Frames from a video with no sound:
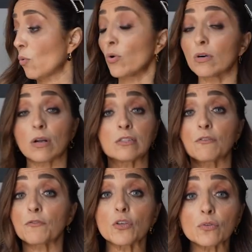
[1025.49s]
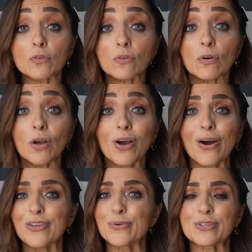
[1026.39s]
or a diffuser,
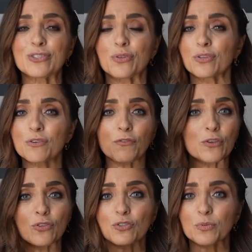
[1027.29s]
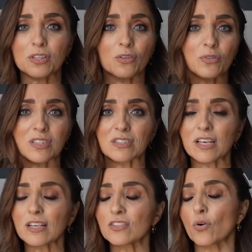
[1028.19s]
you can do the diffusers with the little
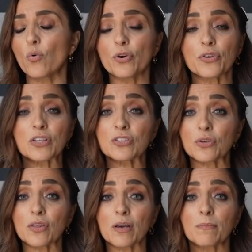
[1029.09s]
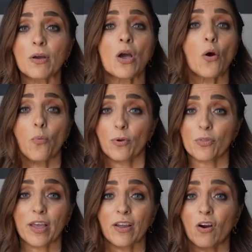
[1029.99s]
sticks, or you can do them where
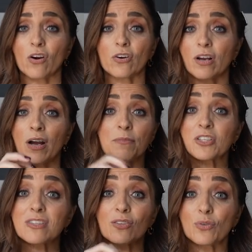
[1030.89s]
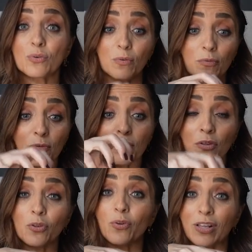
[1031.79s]
they are just the little
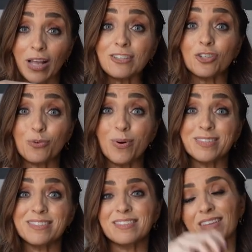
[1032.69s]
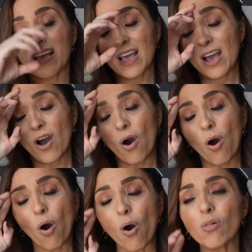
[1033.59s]
electric ones.
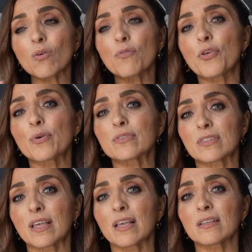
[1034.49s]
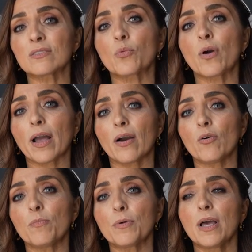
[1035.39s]
All of those things will
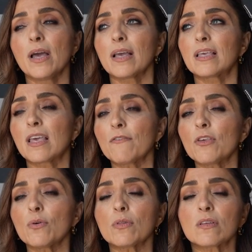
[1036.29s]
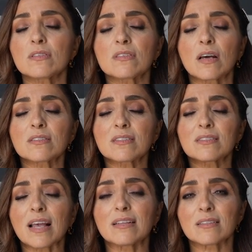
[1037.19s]
help give you a
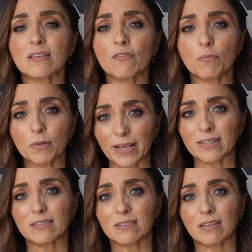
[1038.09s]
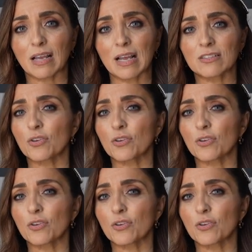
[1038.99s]
sense of place. And